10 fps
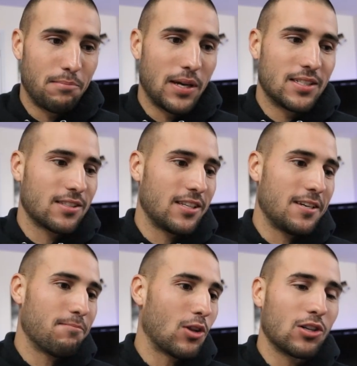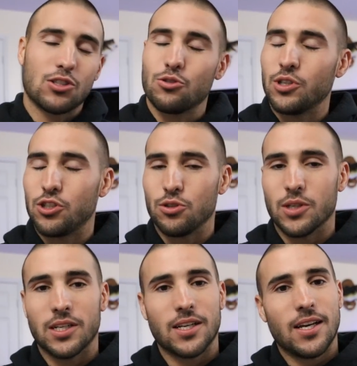Basically, long story
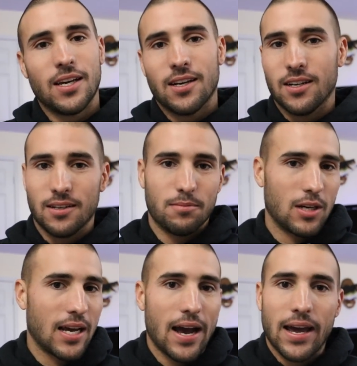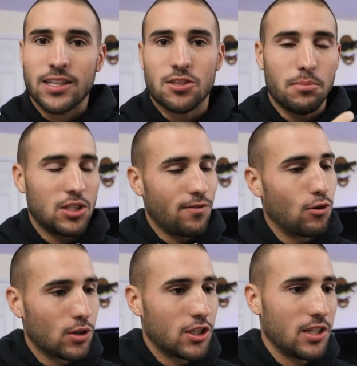short, a guy had some
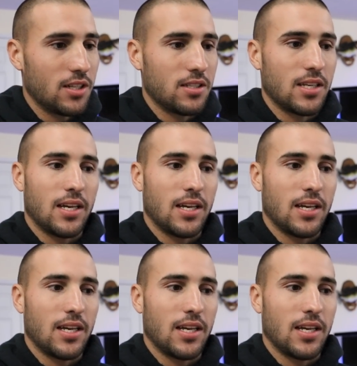misfortunes,